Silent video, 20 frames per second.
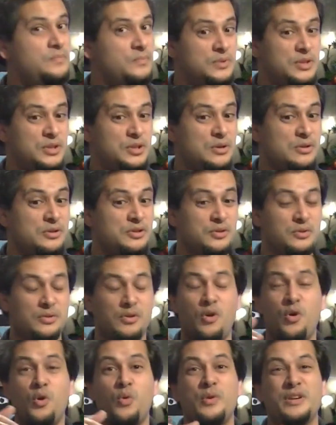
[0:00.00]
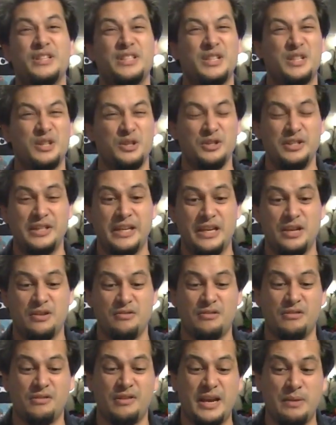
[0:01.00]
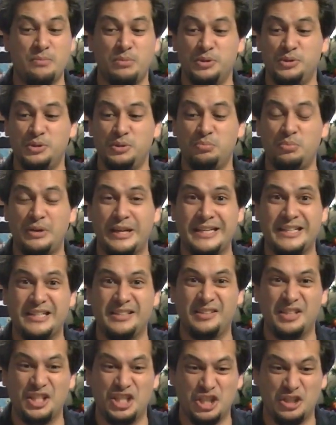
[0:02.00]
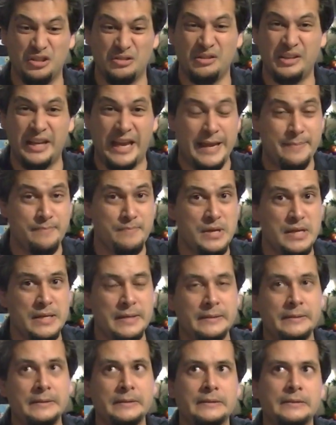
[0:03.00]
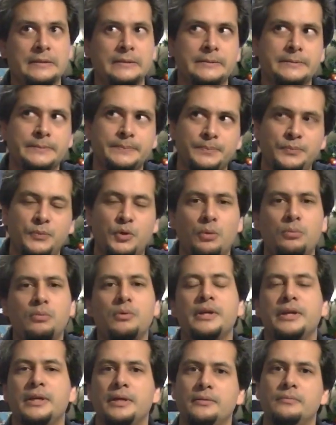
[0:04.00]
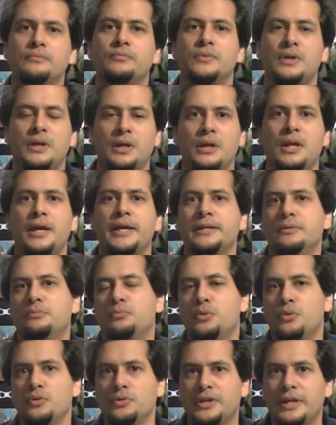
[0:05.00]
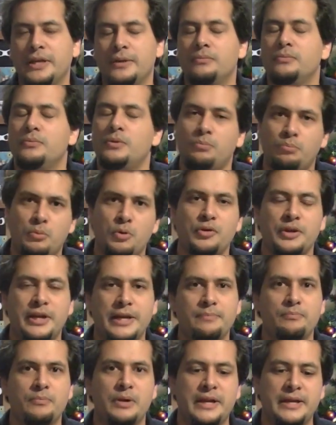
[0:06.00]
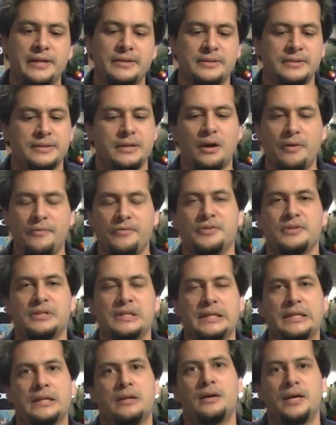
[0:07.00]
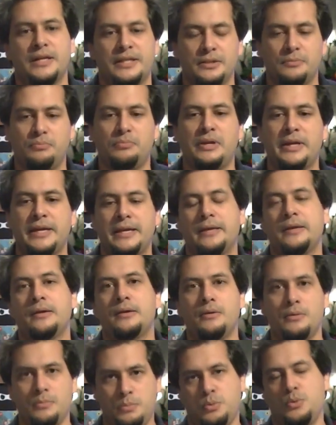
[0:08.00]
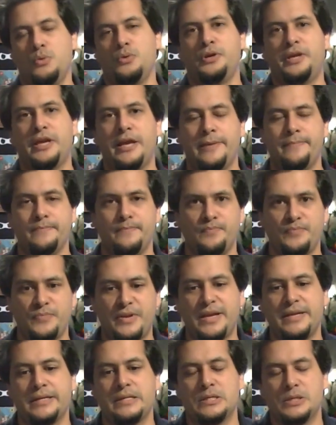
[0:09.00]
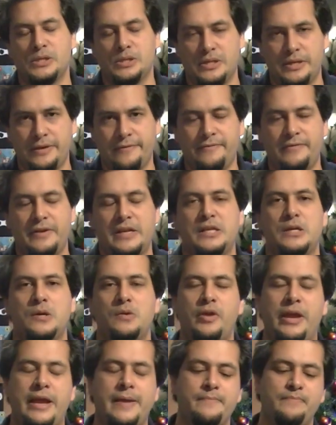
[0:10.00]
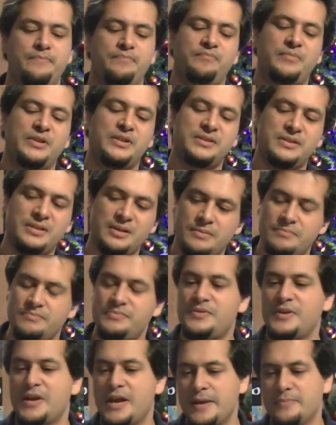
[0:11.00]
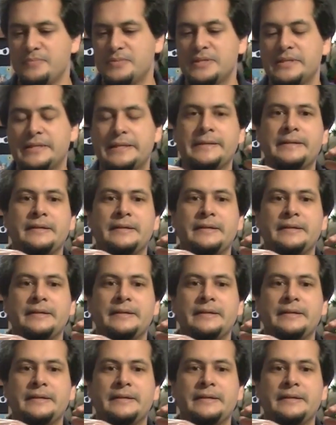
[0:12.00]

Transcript: It's also always good that you are able to play the digital game. Normally I like the board game, or board game players obviously like to play a board game and not a video game. But sometimes,